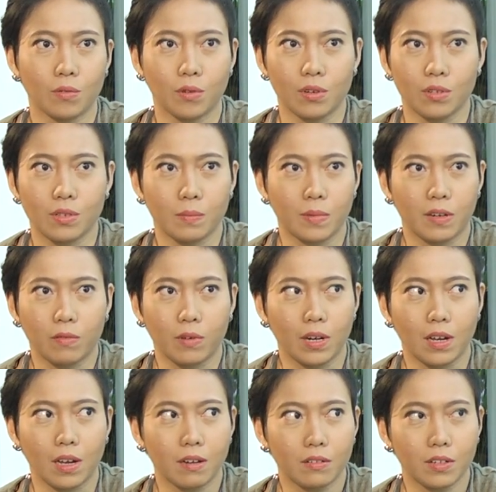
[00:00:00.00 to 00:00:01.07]
Cost about
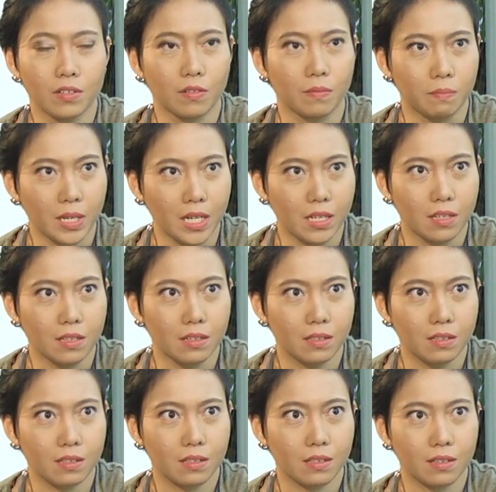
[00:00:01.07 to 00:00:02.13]
hundreds of
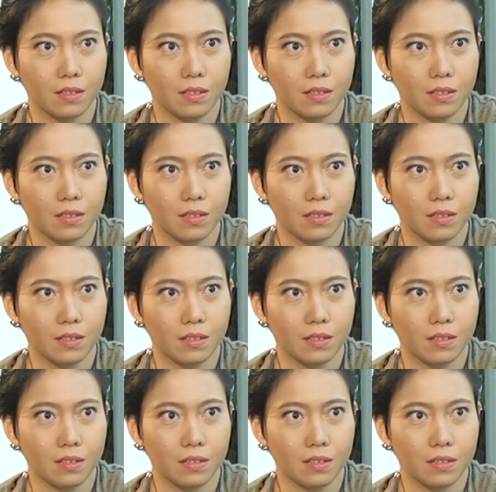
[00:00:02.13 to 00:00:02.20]
millions.